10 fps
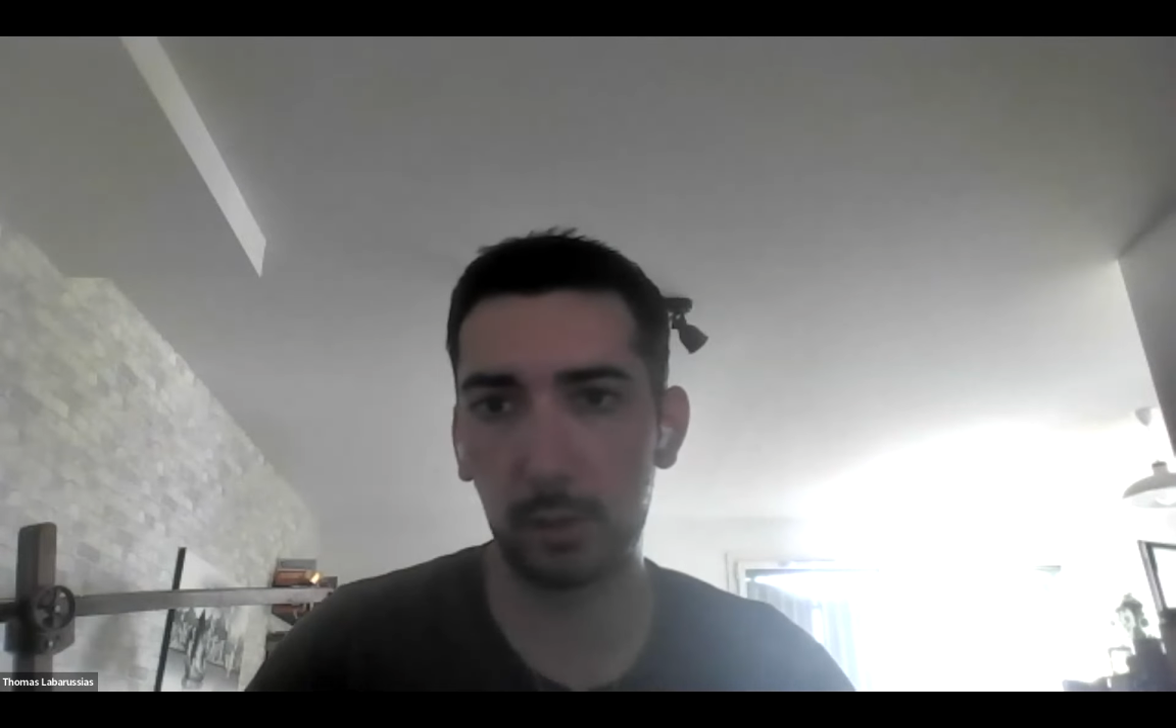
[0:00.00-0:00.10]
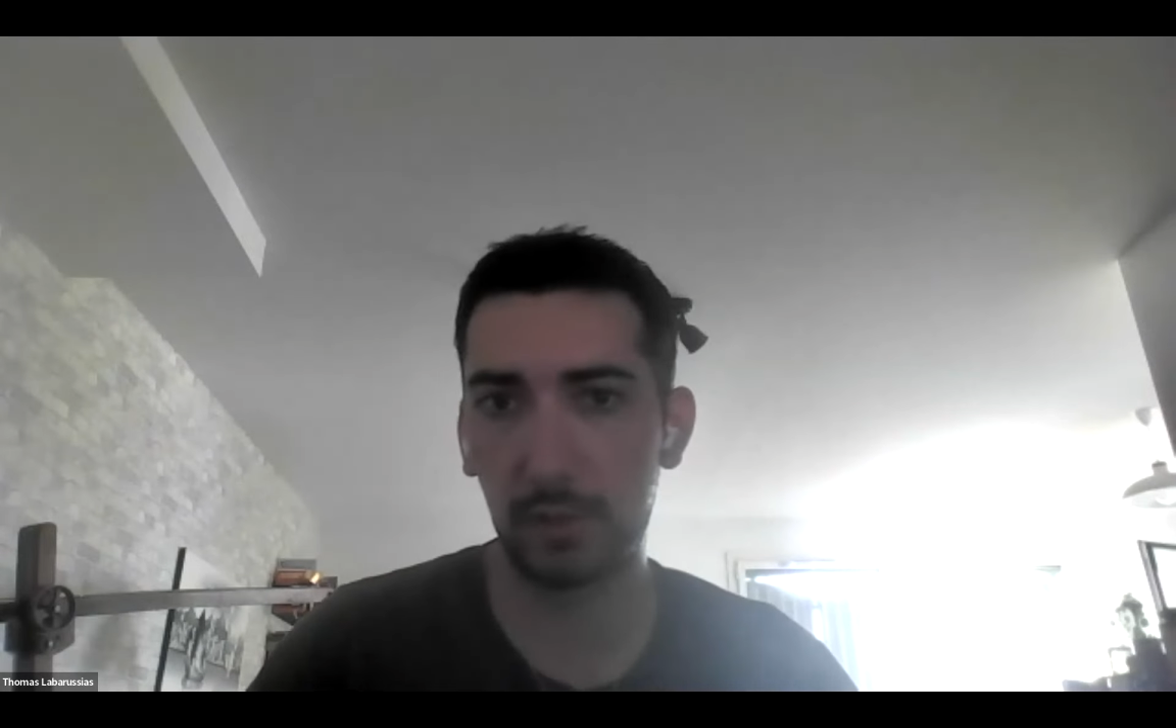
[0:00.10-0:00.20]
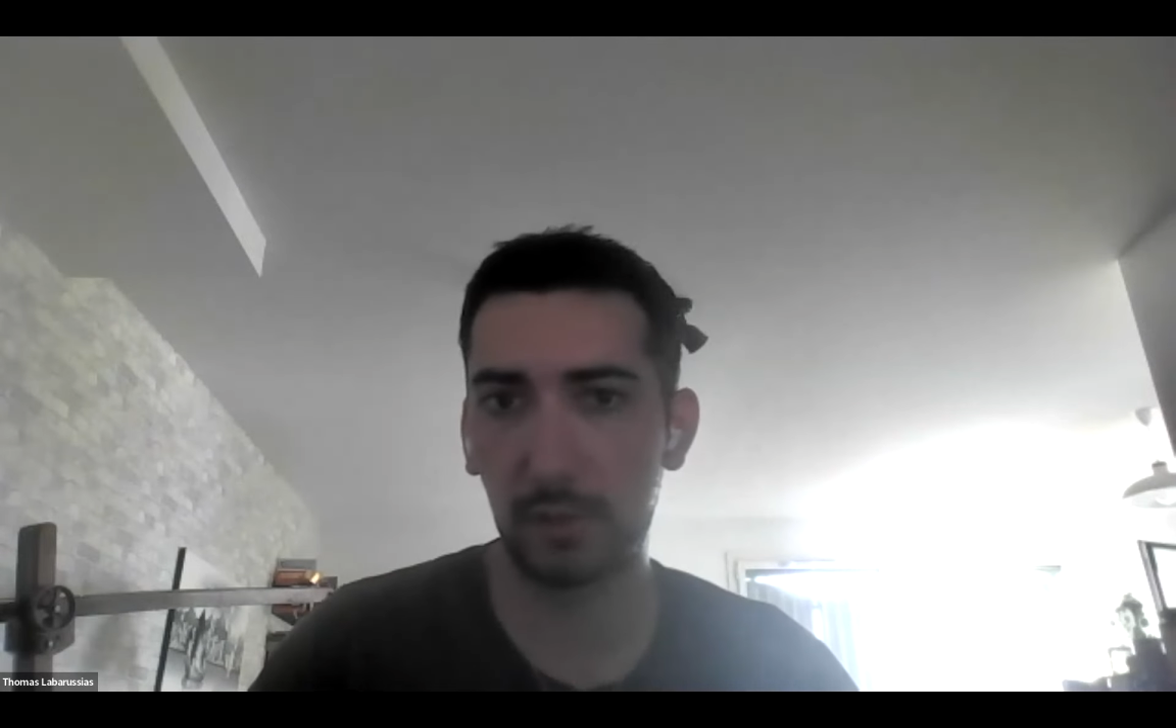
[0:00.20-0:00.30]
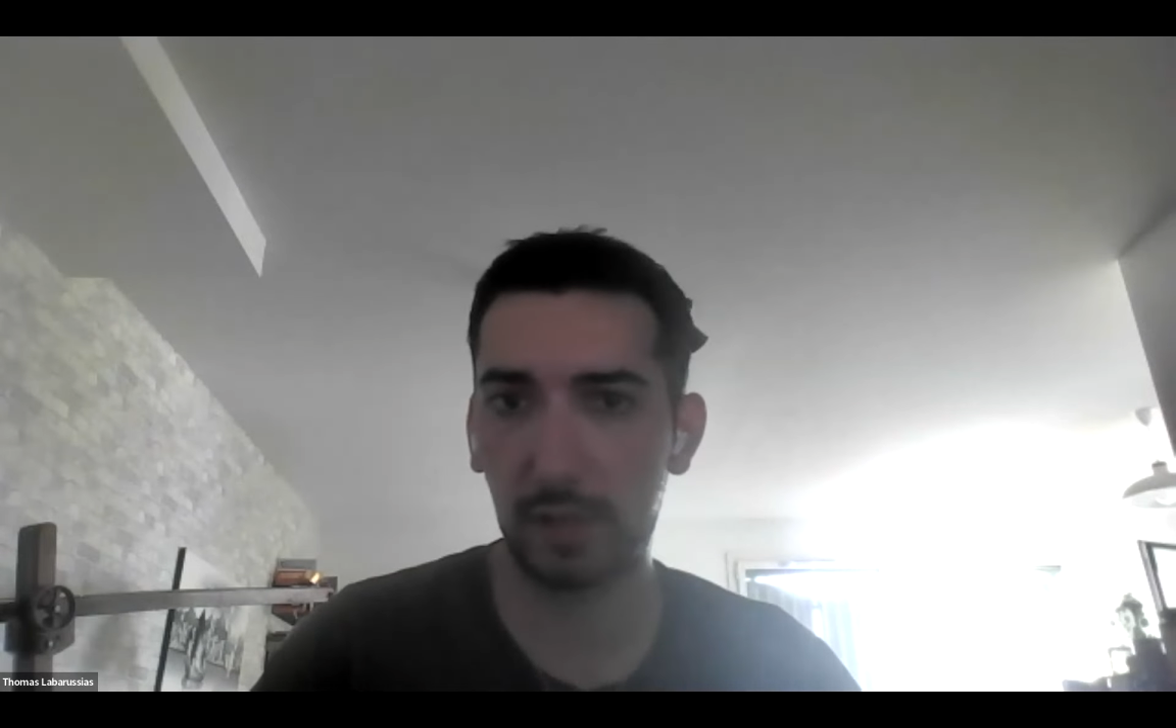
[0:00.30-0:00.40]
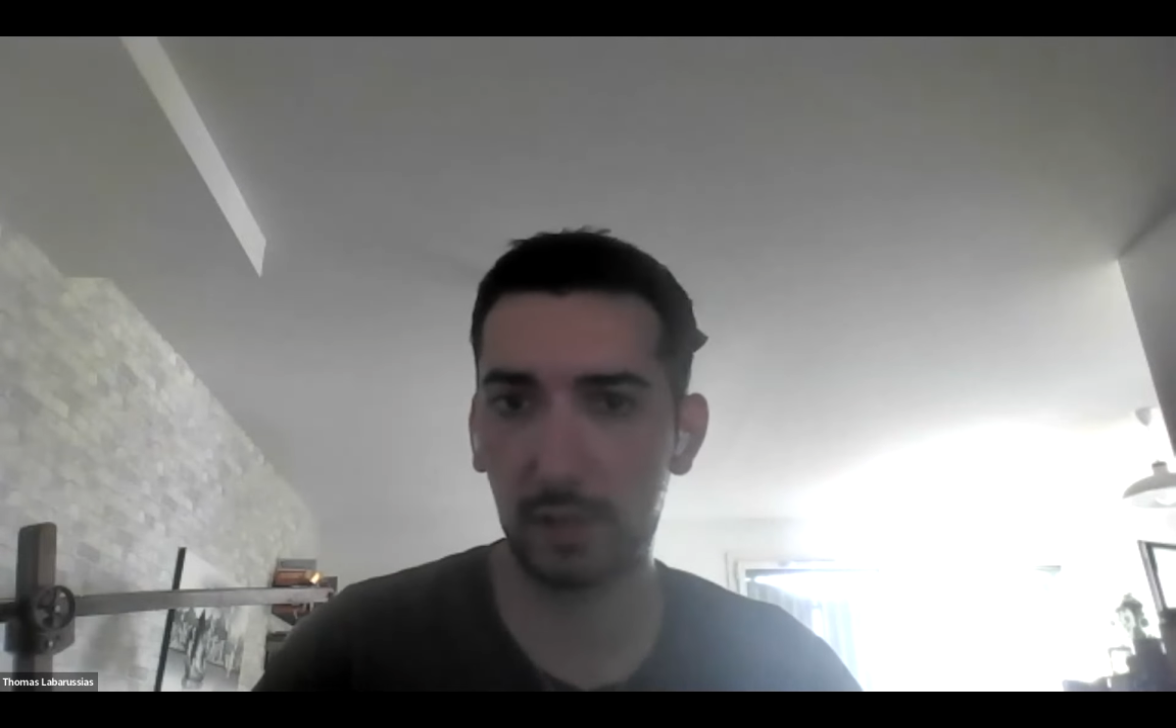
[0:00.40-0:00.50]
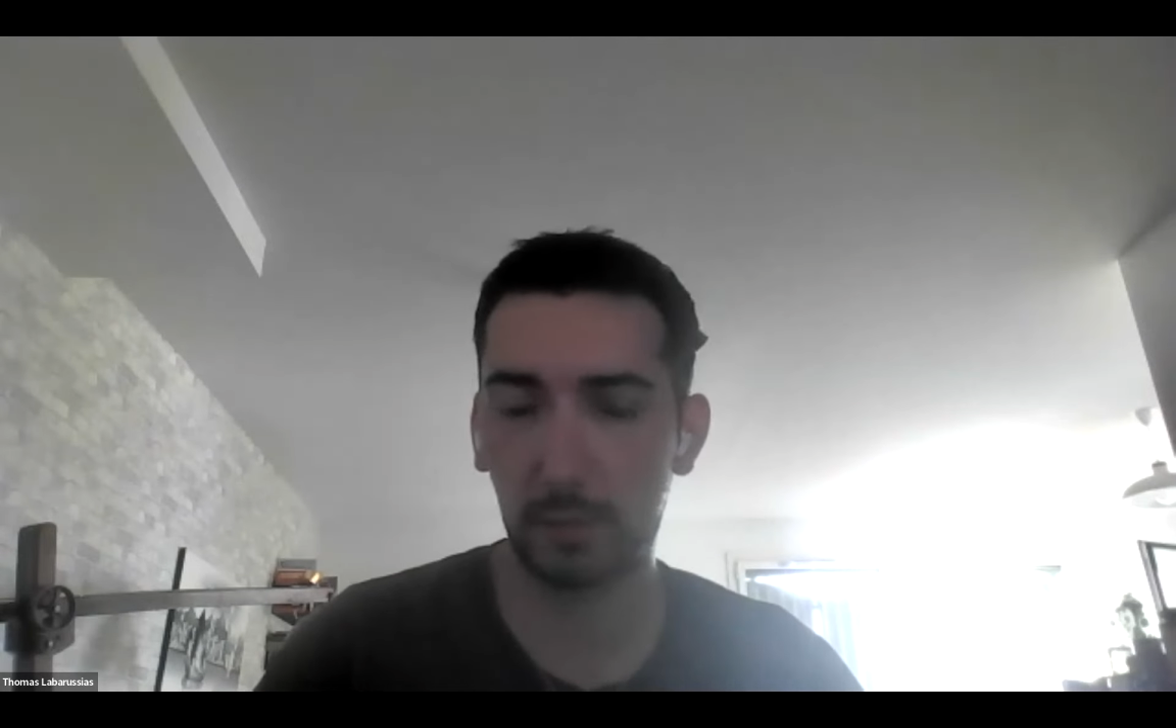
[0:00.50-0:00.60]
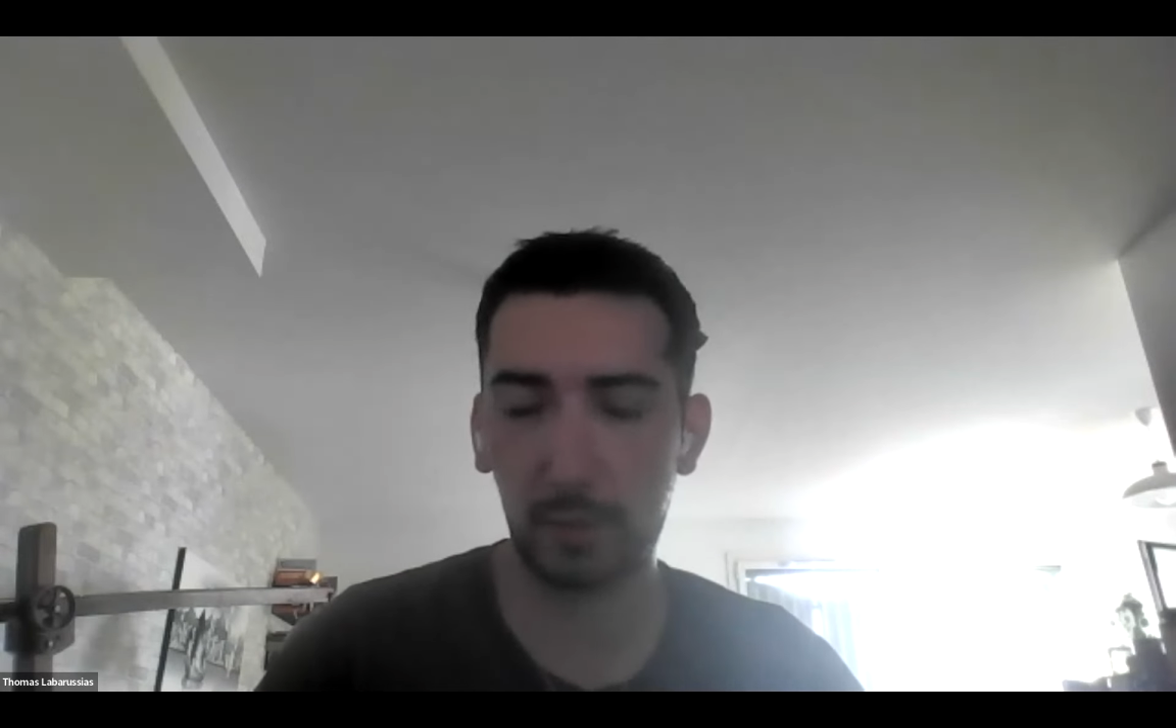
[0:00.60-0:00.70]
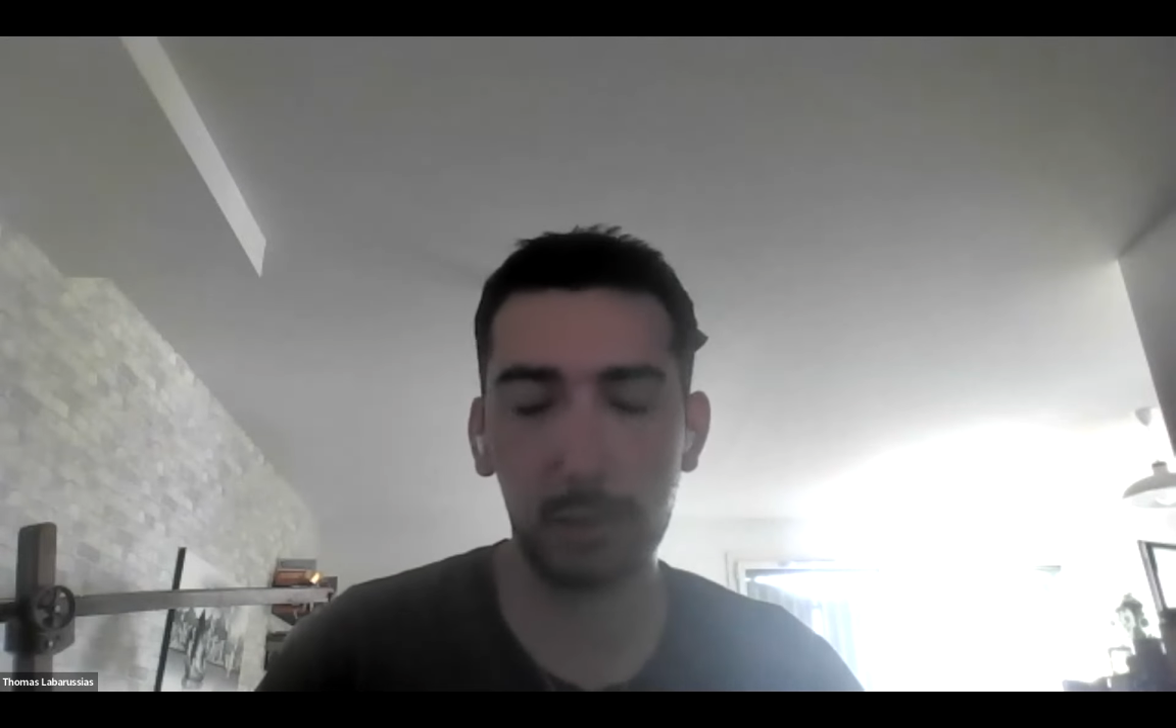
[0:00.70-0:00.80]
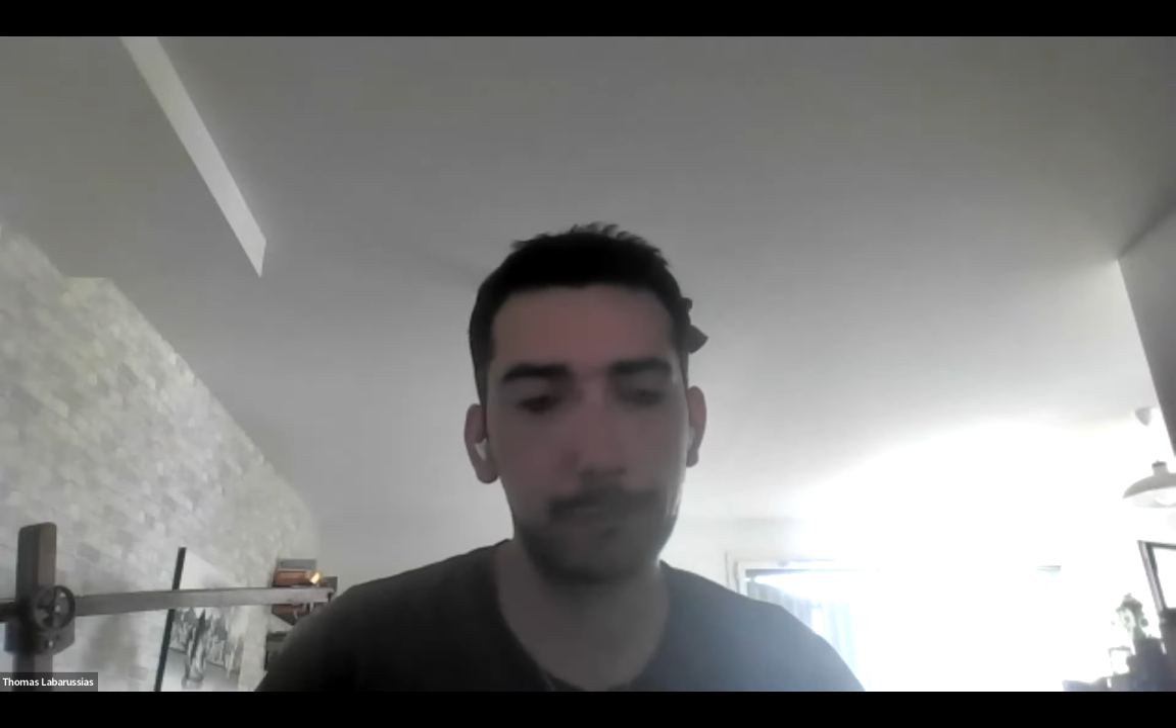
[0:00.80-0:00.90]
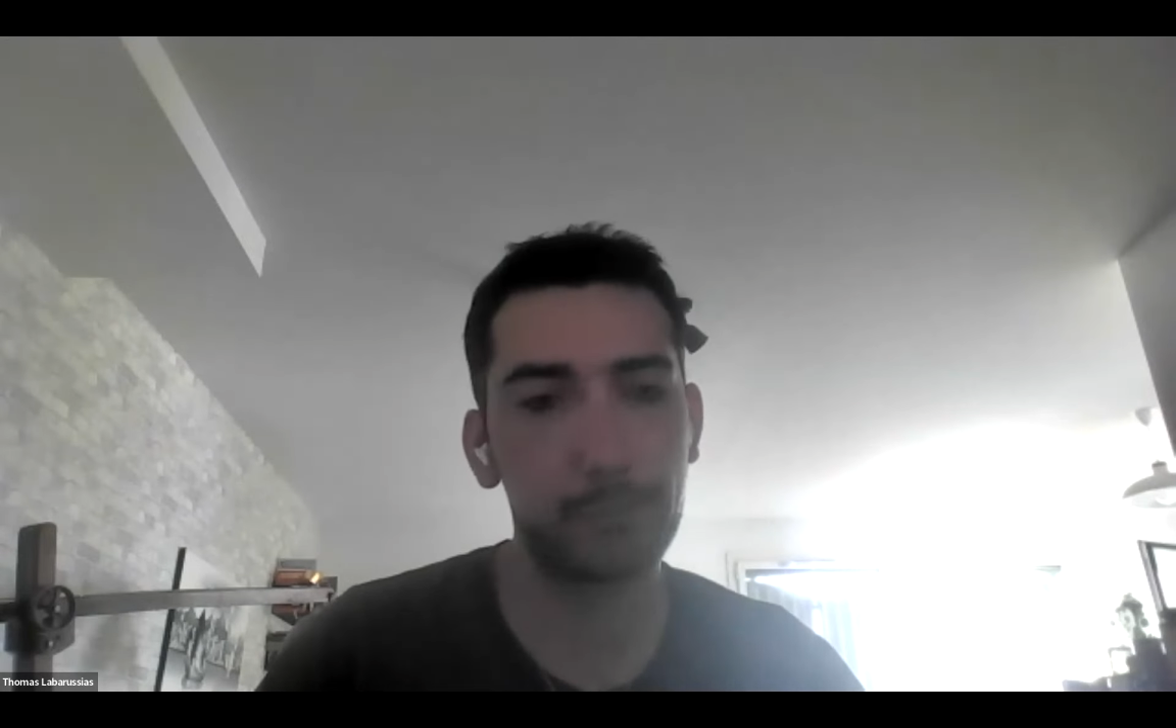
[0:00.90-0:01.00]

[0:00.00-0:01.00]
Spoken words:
the next week.